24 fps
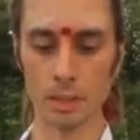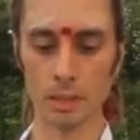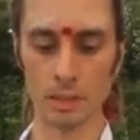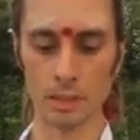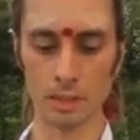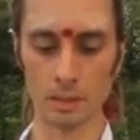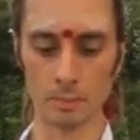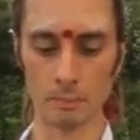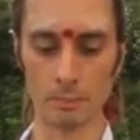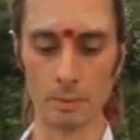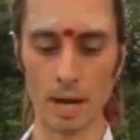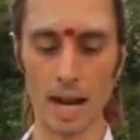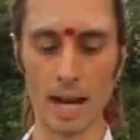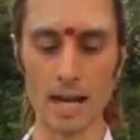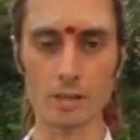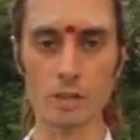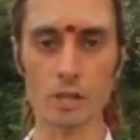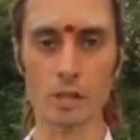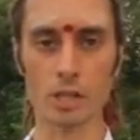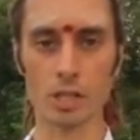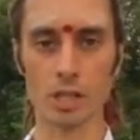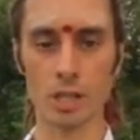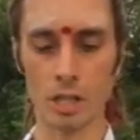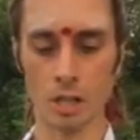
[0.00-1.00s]
little
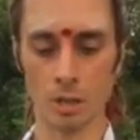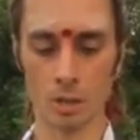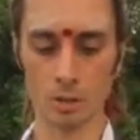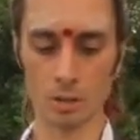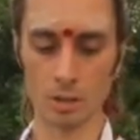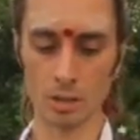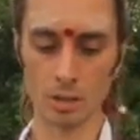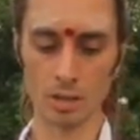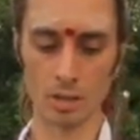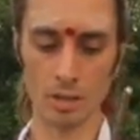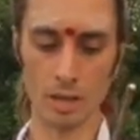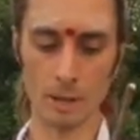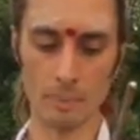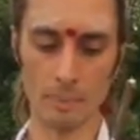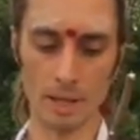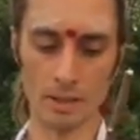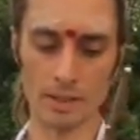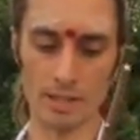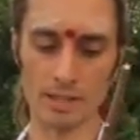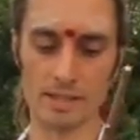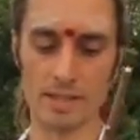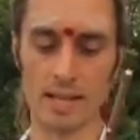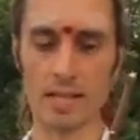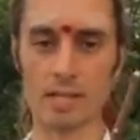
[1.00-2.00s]
branch
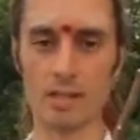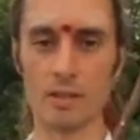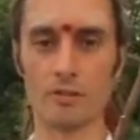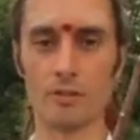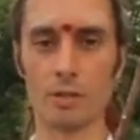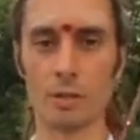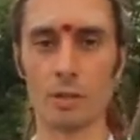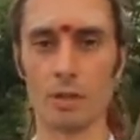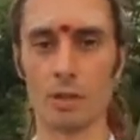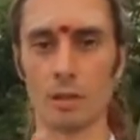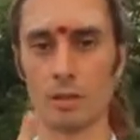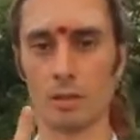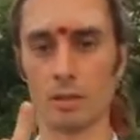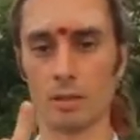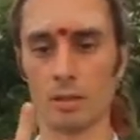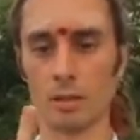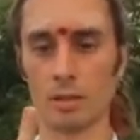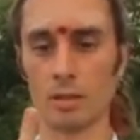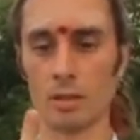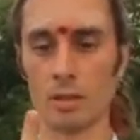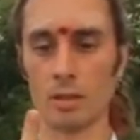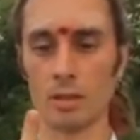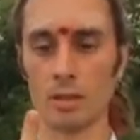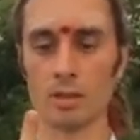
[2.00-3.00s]
about the size of your
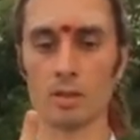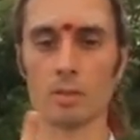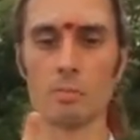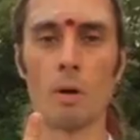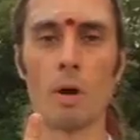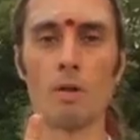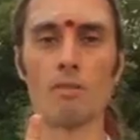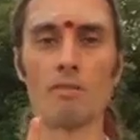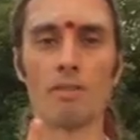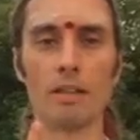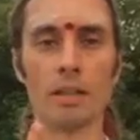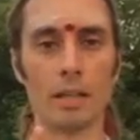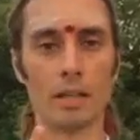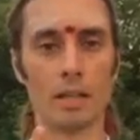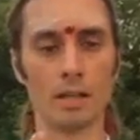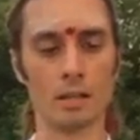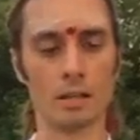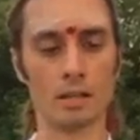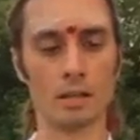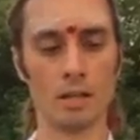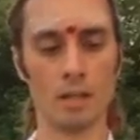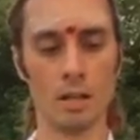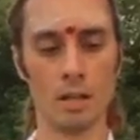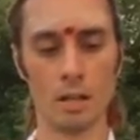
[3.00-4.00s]
small finger.
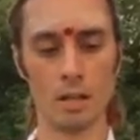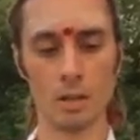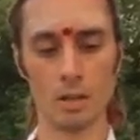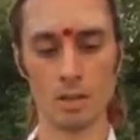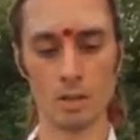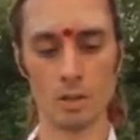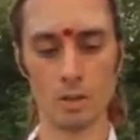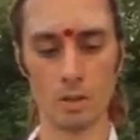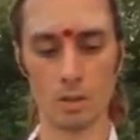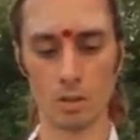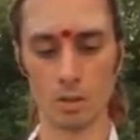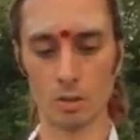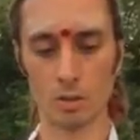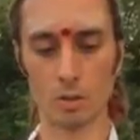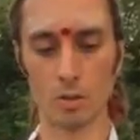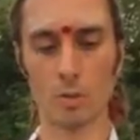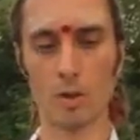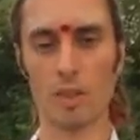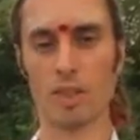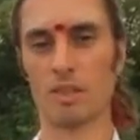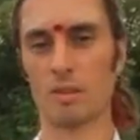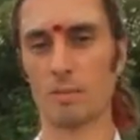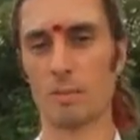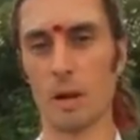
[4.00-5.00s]
You could do
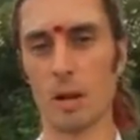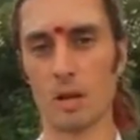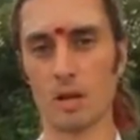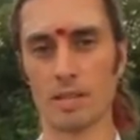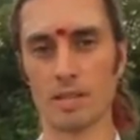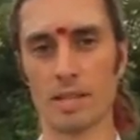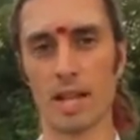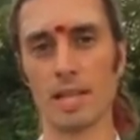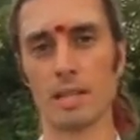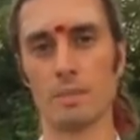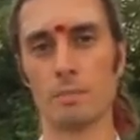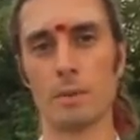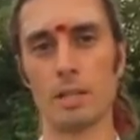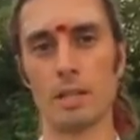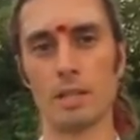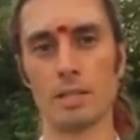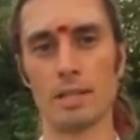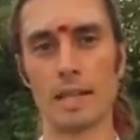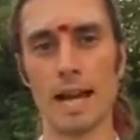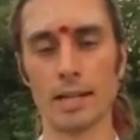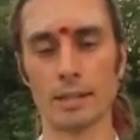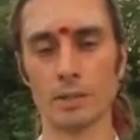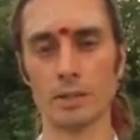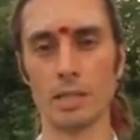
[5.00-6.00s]
with smaller size, but
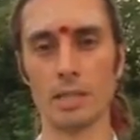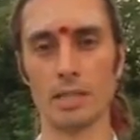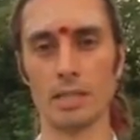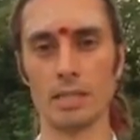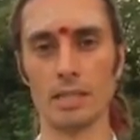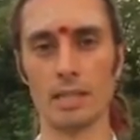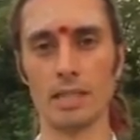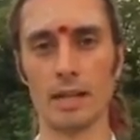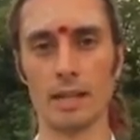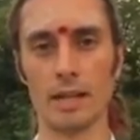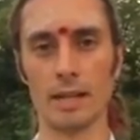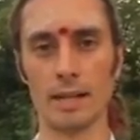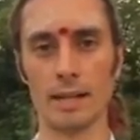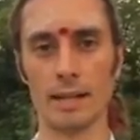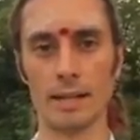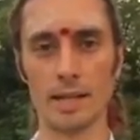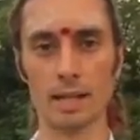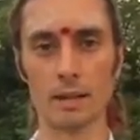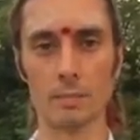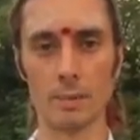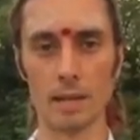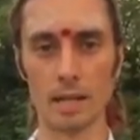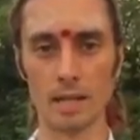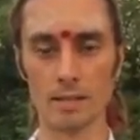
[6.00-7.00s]
actually in the
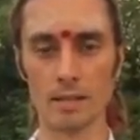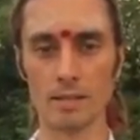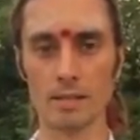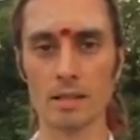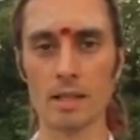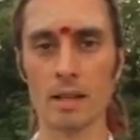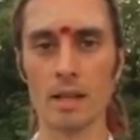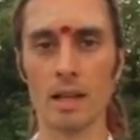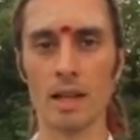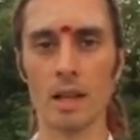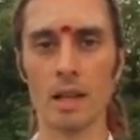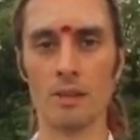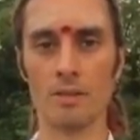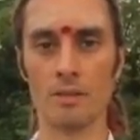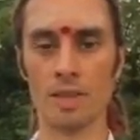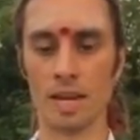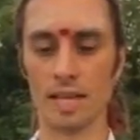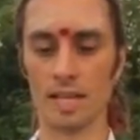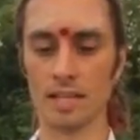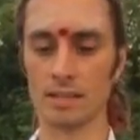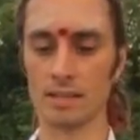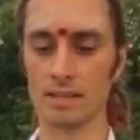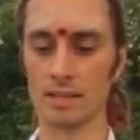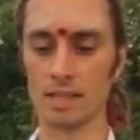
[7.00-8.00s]
Agamas,
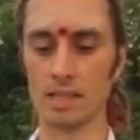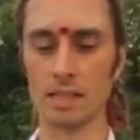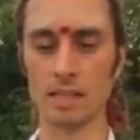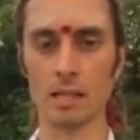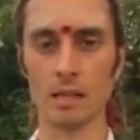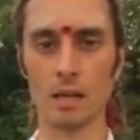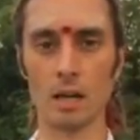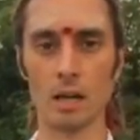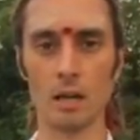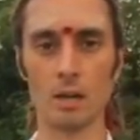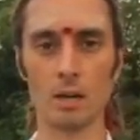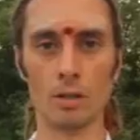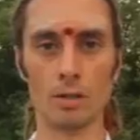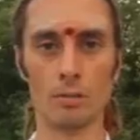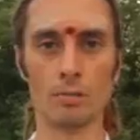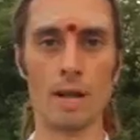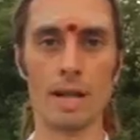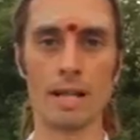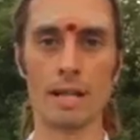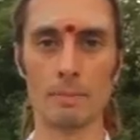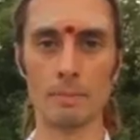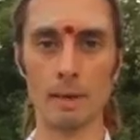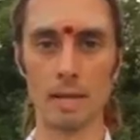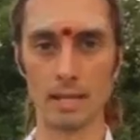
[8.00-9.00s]
that is the
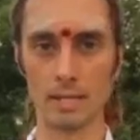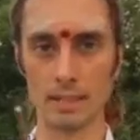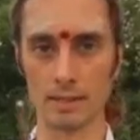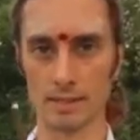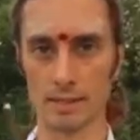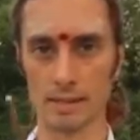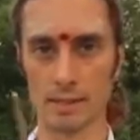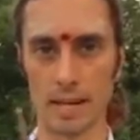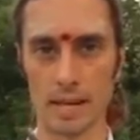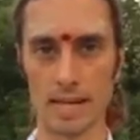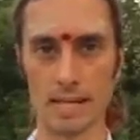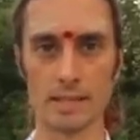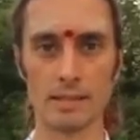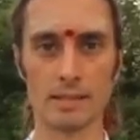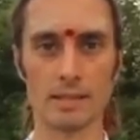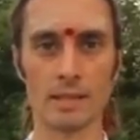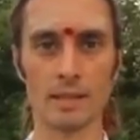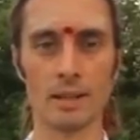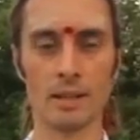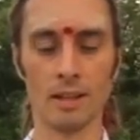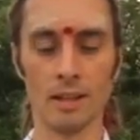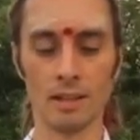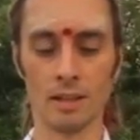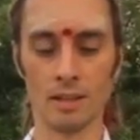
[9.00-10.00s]
recommended size.